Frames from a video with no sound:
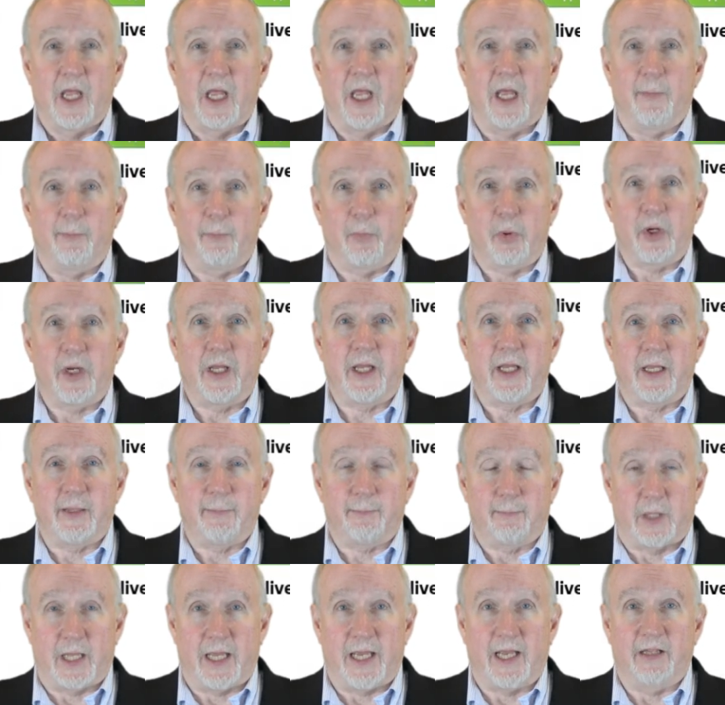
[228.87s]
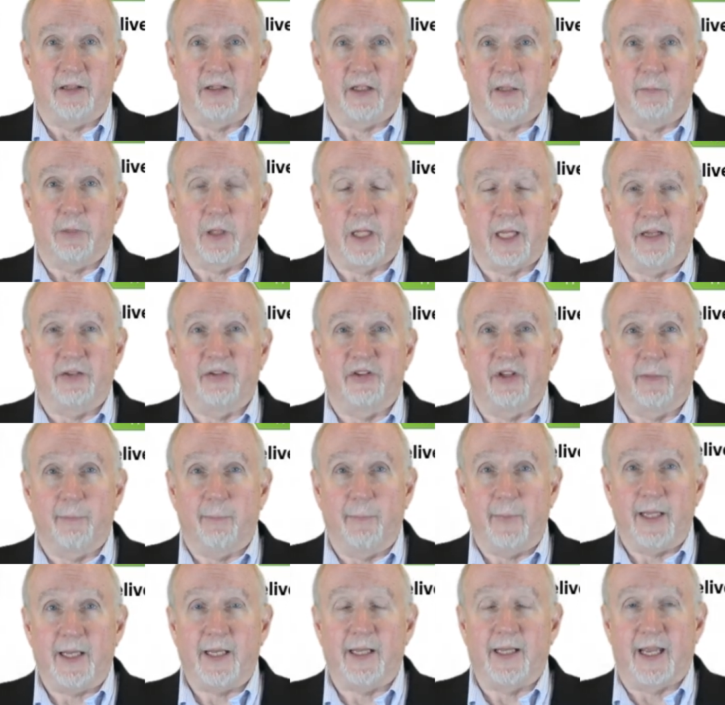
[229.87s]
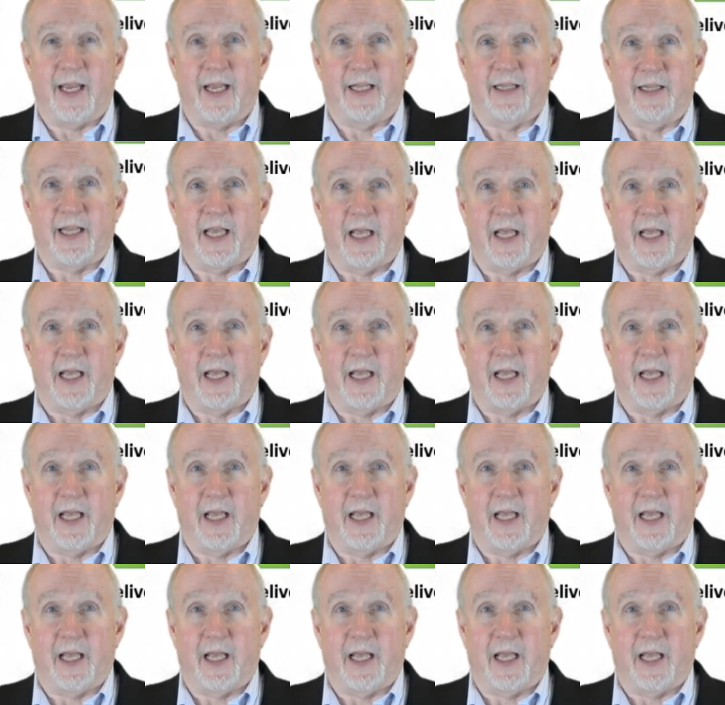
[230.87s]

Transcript: and putting plans in place to mitigate